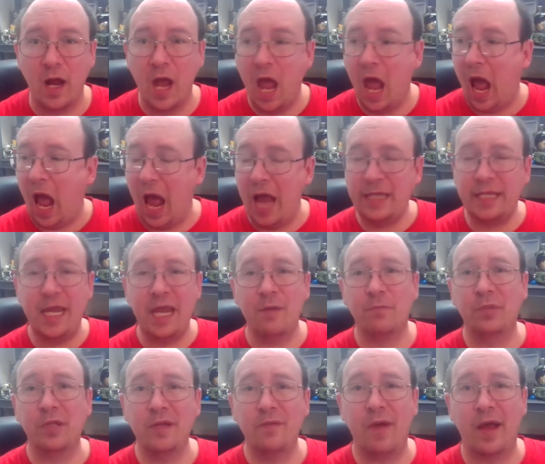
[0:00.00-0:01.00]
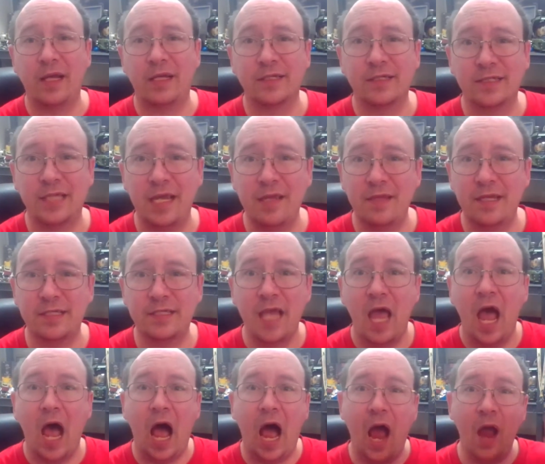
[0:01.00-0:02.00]
I can't believe I can say this.
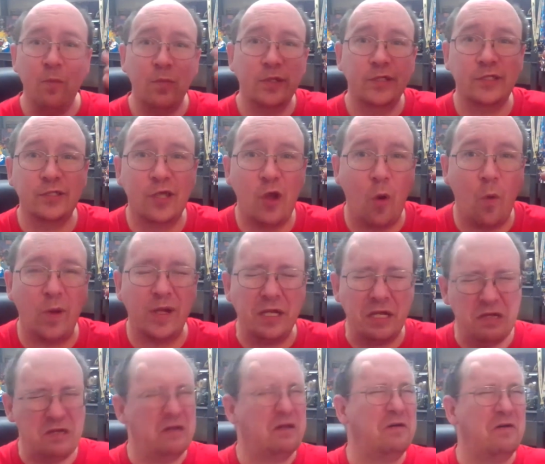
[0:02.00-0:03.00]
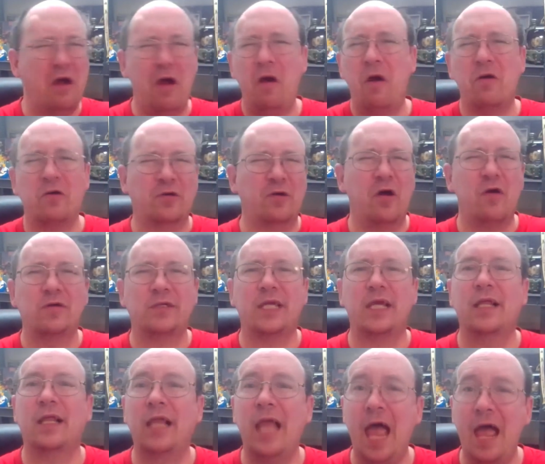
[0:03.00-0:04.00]
I was going, ew, oh, gross,
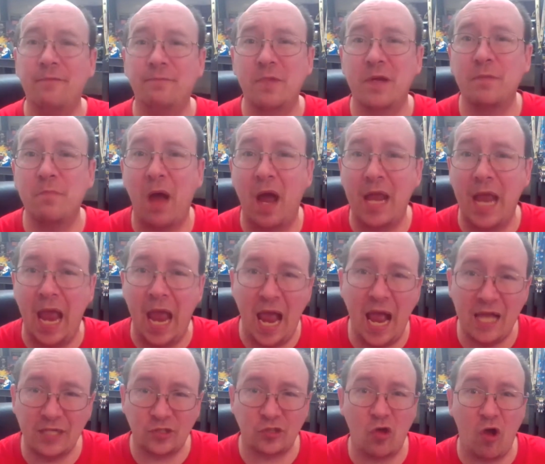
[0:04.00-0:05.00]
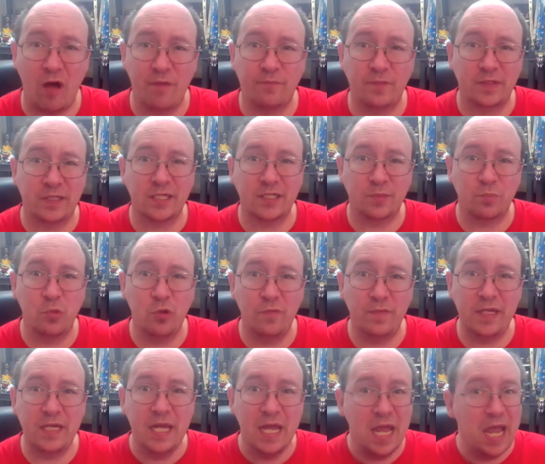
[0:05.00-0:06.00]
and laughing my ass off at this
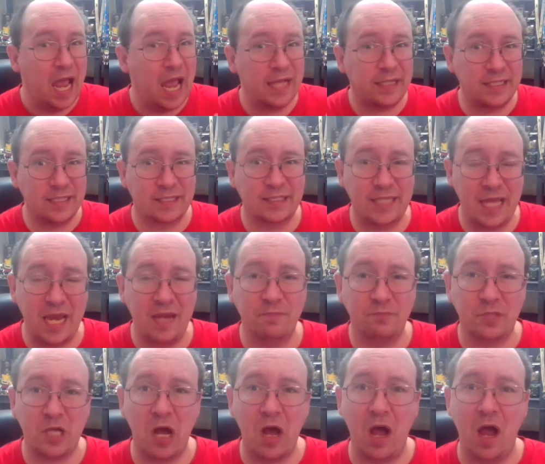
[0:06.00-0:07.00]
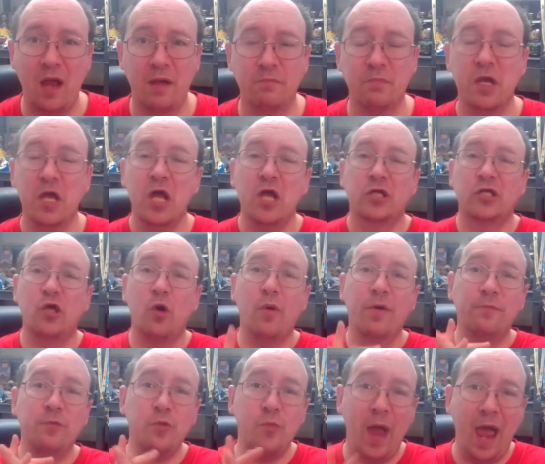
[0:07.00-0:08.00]
movie at the same time. So if
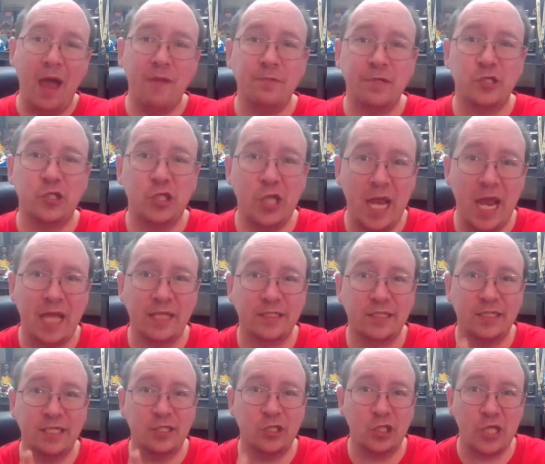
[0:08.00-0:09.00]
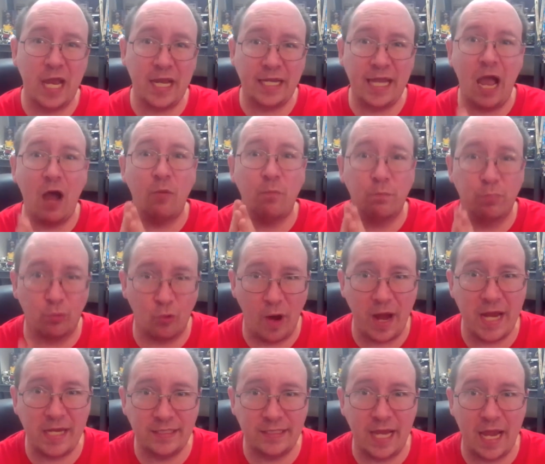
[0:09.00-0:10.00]
you have a chance to check out
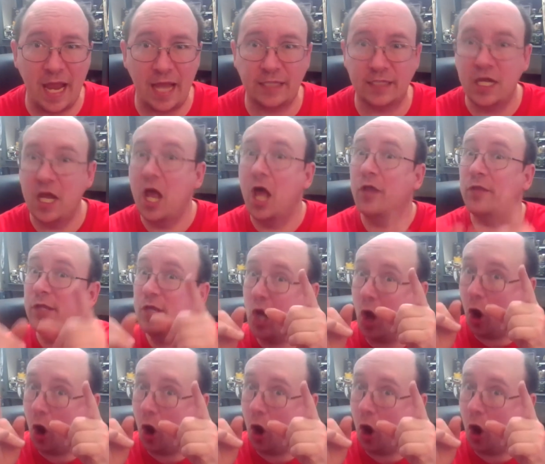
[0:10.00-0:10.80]
Braindead, the